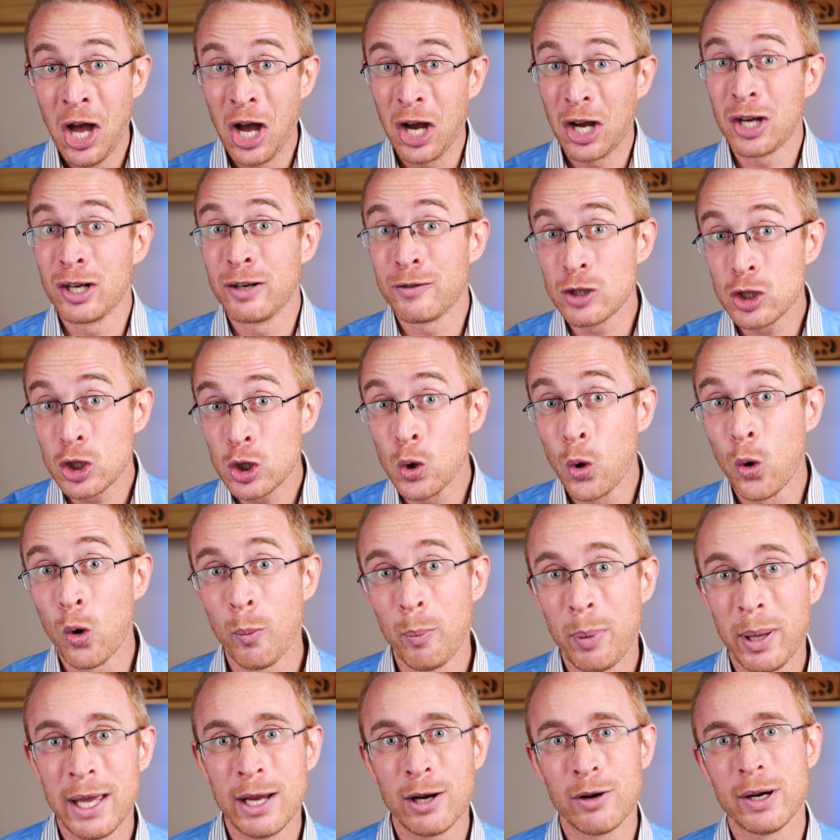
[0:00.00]
kind of
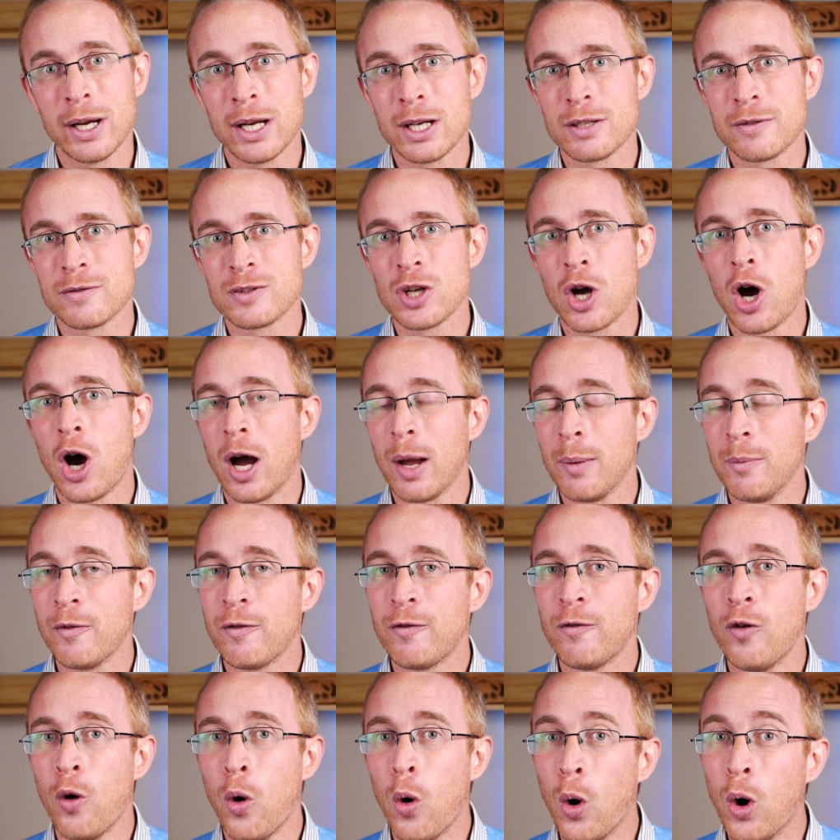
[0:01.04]
short period of time
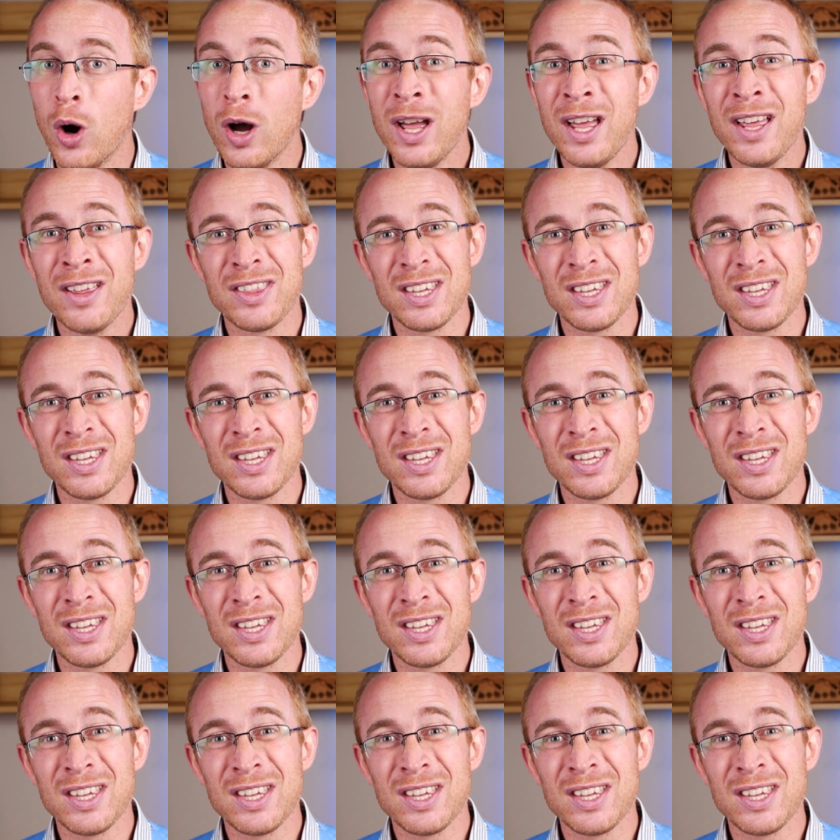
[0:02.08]
for